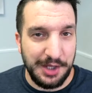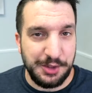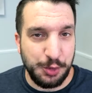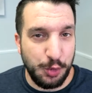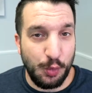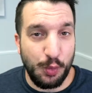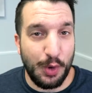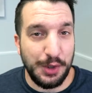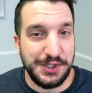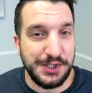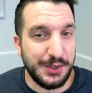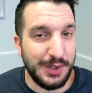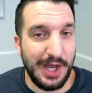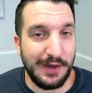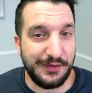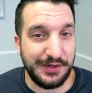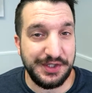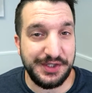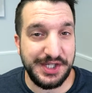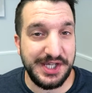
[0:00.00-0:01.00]
And who wants to
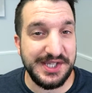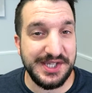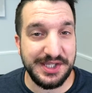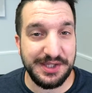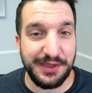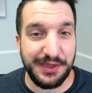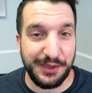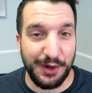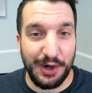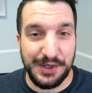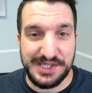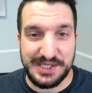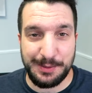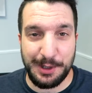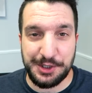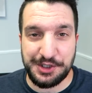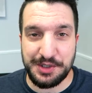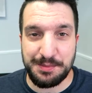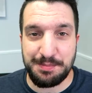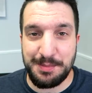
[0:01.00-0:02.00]
have indecent thoughts
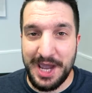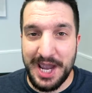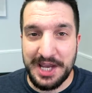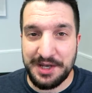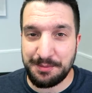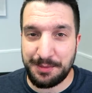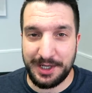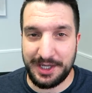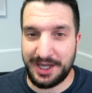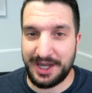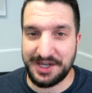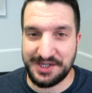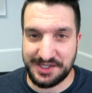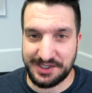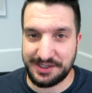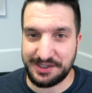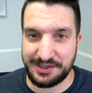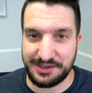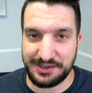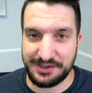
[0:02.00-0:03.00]
about a man by
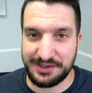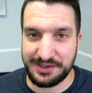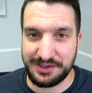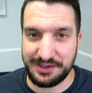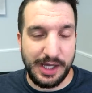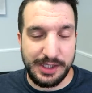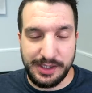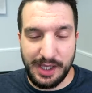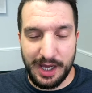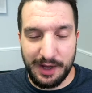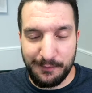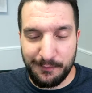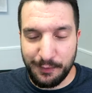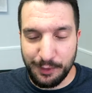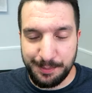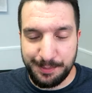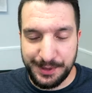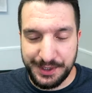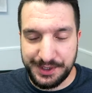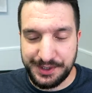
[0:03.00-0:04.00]
accident? Allah
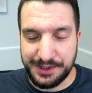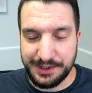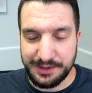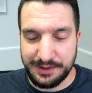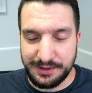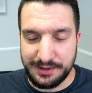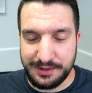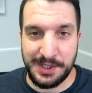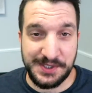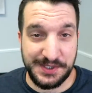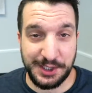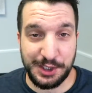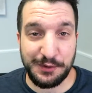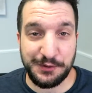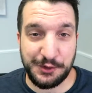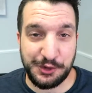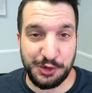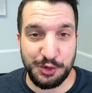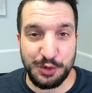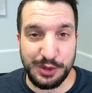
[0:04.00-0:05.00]
forbid. Instead
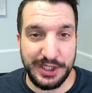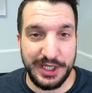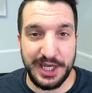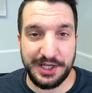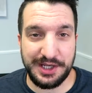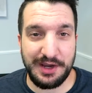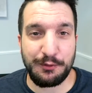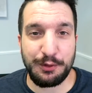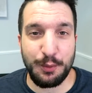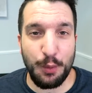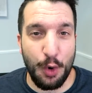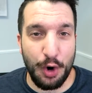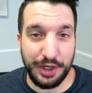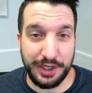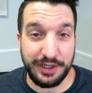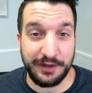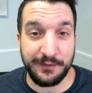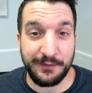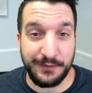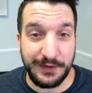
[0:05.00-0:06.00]
of drooling at every
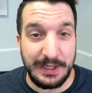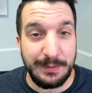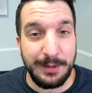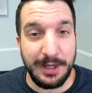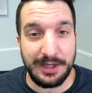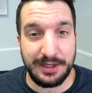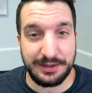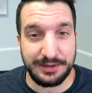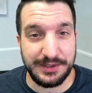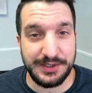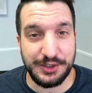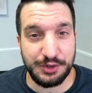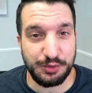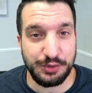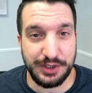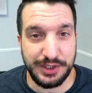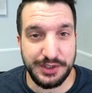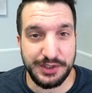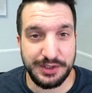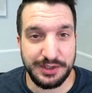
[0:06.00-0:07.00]
walking female in the
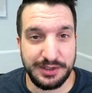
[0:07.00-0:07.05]
street.